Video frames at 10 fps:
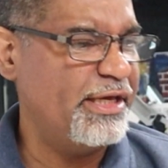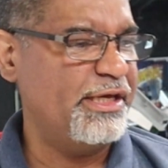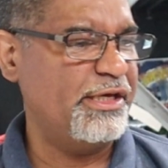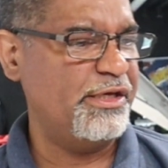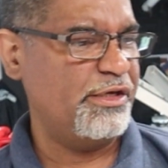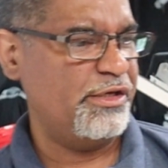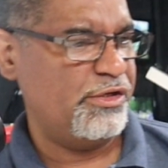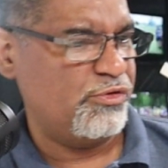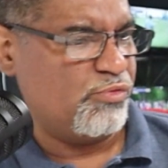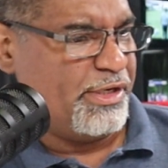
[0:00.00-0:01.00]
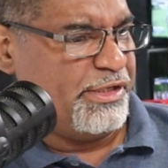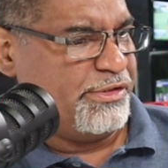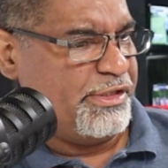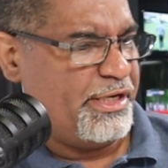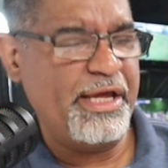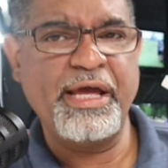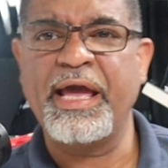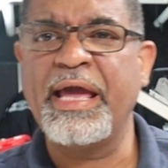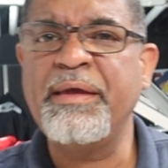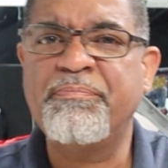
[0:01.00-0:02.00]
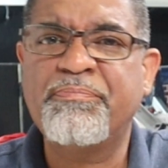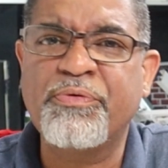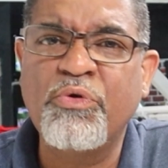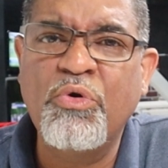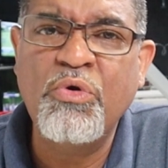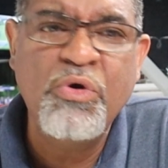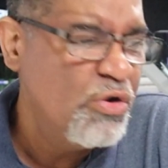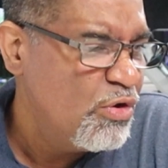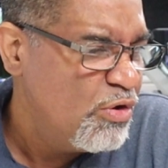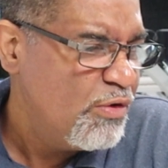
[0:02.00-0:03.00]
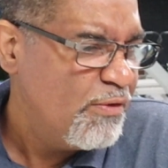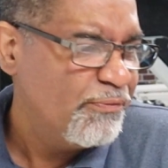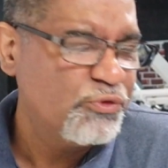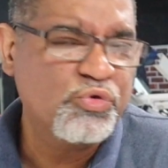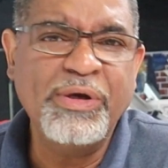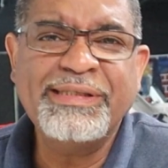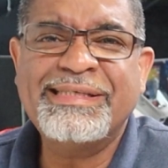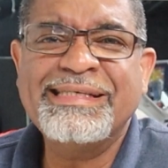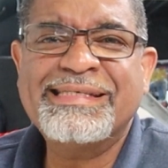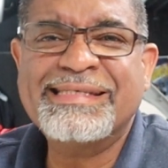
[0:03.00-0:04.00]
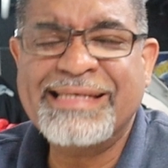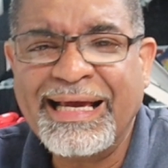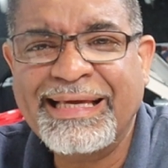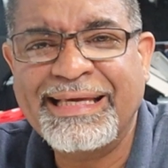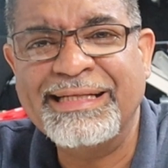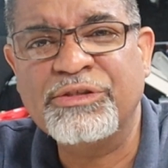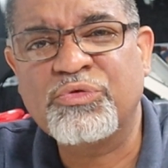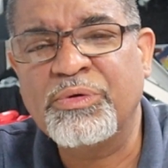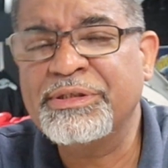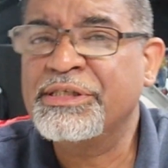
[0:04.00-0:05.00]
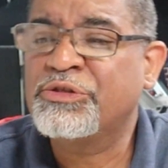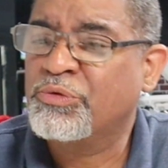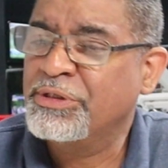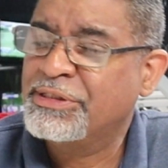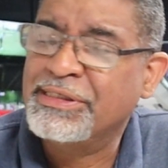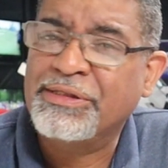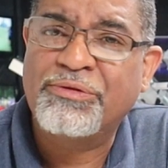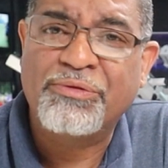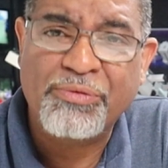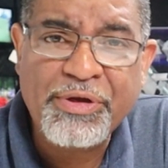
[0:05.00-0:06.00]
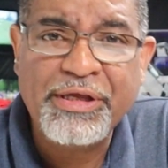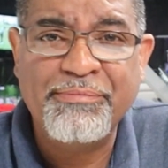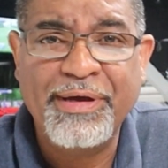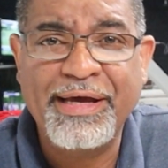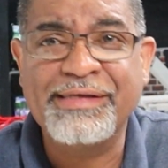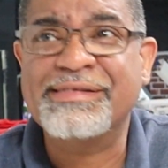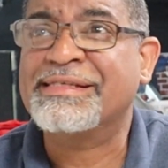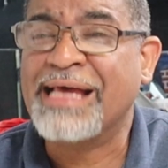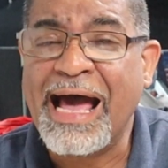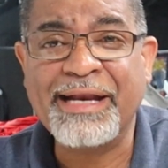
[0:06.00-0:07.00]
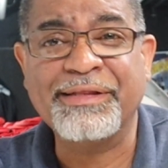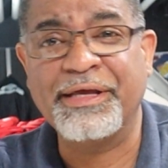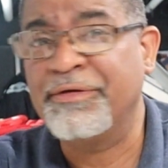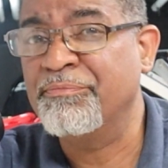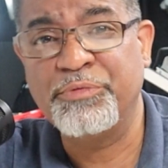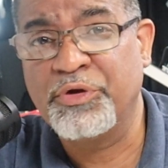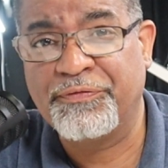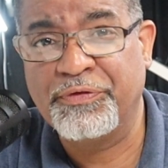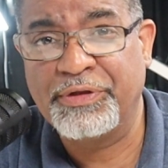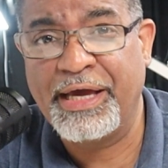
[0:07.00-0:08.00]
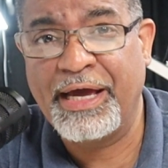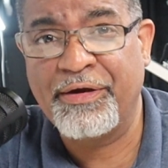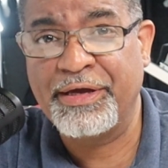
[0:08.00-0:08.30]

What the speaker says: is, what is it? April 22nd, 2023, man. Saturday. Beautiful day out